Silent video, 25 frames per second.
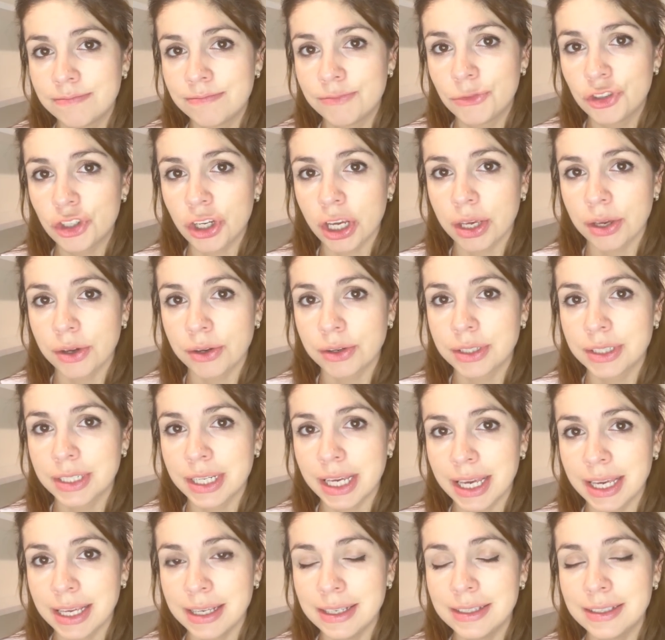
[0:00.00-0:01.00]
check your
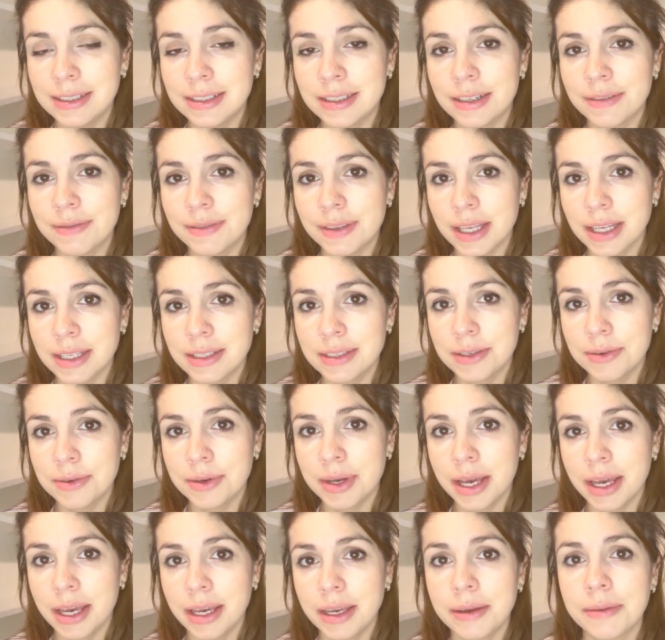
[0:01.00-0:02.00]
taste, if that's
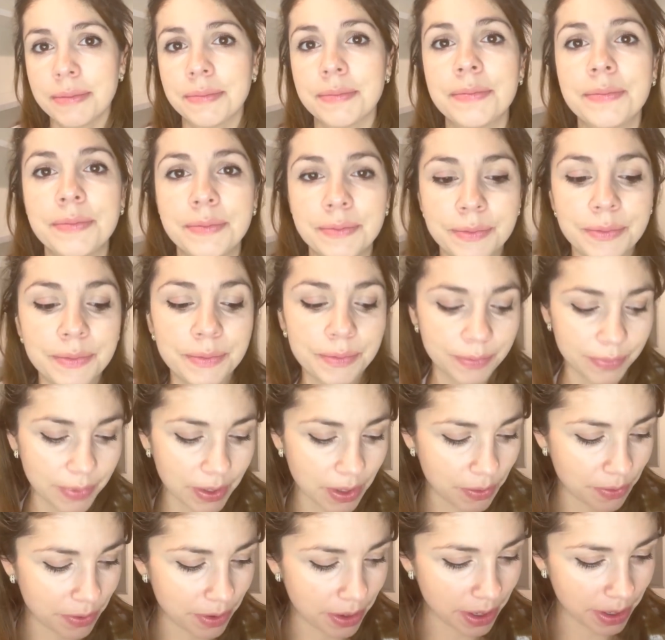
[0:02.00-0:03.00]
okay.
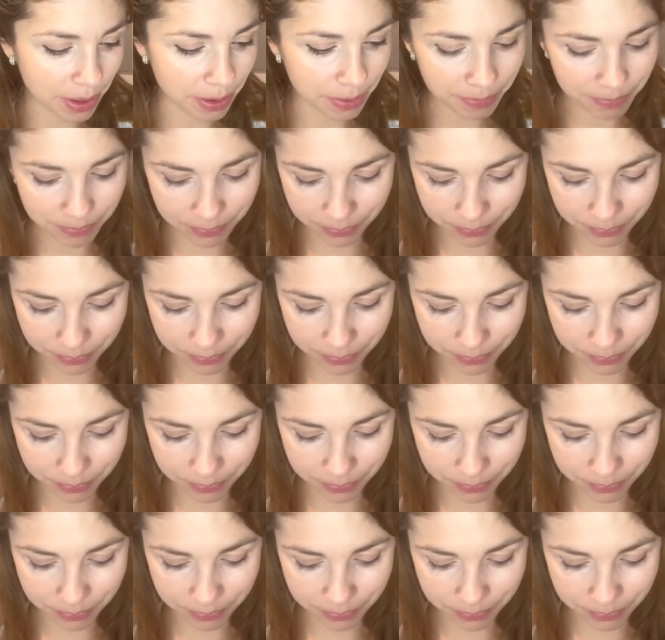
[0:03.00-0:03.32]
Okay.